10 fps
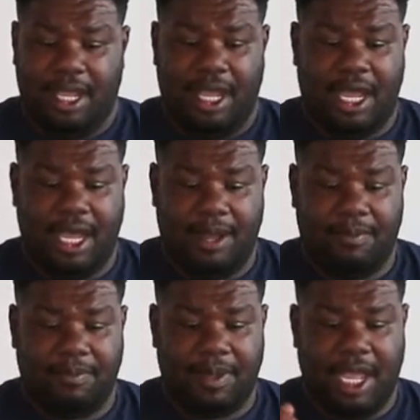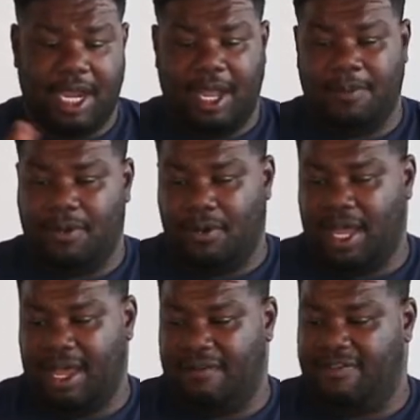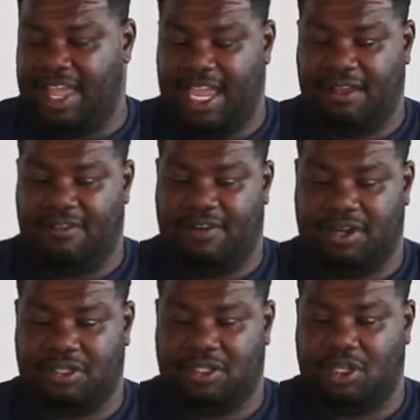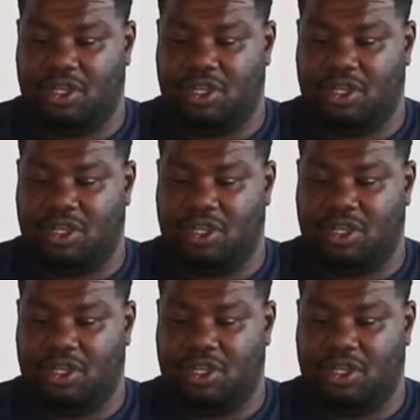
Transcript: Um, a couple of things first.